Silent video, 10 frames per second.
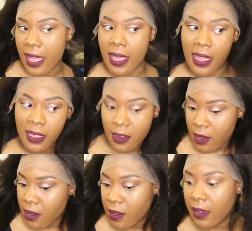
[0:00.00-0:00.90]
I
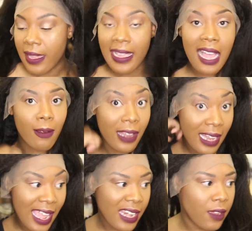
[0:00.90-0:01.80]
like how
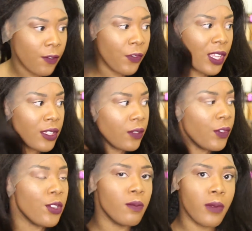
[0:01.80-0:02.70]
light it feels. It
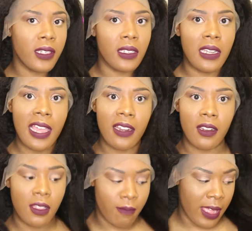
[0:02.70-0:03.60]
feels much
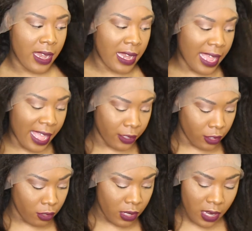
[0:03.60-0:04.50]
lighter than my
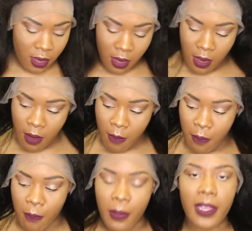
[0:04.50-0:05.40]
last unit,
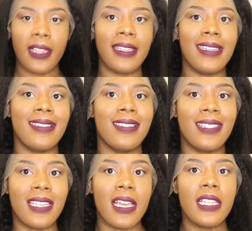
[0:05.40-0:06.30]
but it
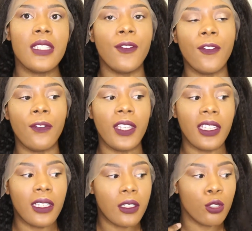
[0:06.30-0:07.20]
does
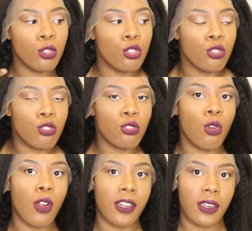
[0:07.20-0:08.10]
feel
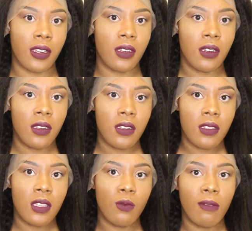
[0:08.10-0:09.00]
shorter
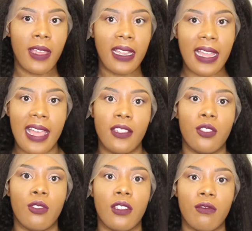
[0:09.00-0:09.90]
than where my
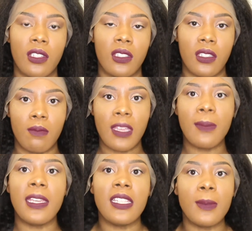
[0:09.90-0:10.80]
last unit reaches.
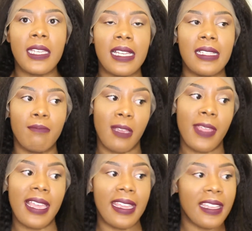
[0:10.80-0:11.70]
Maybe it's because,
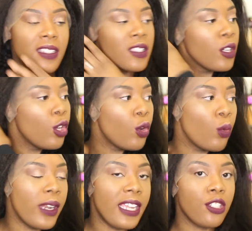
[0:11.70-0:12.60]
maybe I guess
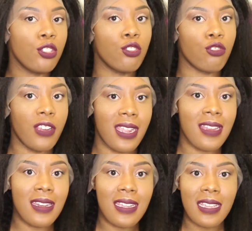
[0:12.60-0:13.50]
when I
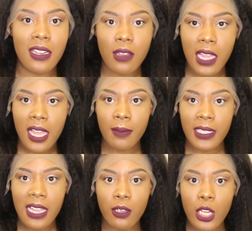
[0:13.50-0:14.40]
straighten it, it'll come
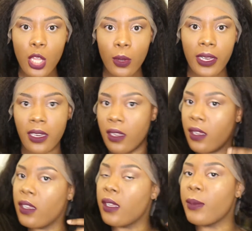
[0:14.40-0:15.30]
down lower,
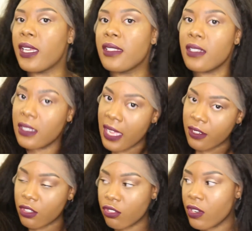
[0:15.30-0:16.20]
and because it's
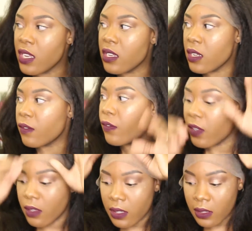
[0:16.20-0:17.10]
not straightened, it
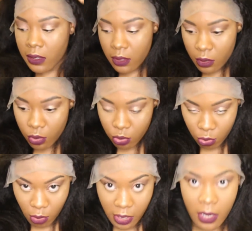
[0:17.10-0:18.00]
feels a little
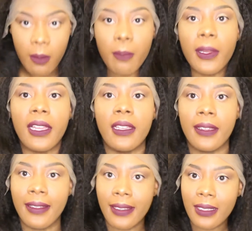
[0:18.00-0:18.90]
shorter, but
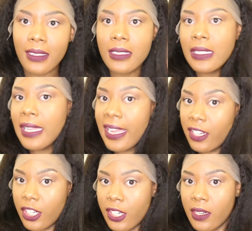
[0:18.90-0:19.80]
it is
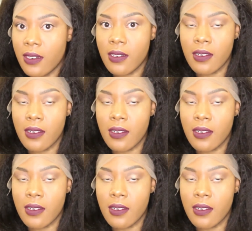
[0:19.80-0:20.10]
lighter.